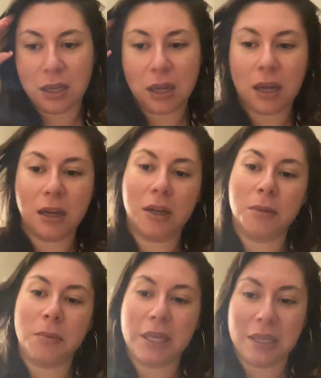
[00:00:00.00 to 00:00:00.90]

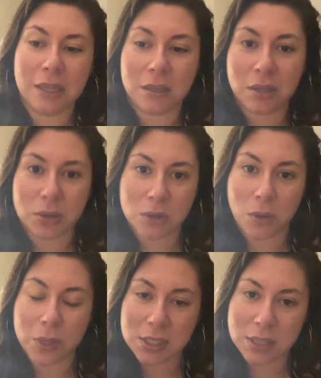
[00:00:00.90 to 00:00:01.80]
again, there's
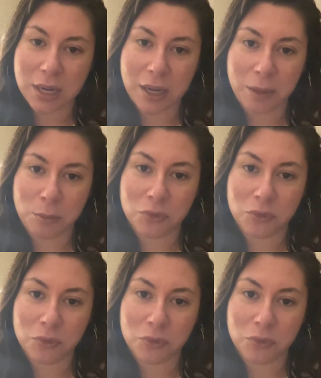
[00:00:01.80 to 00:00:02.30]
always a time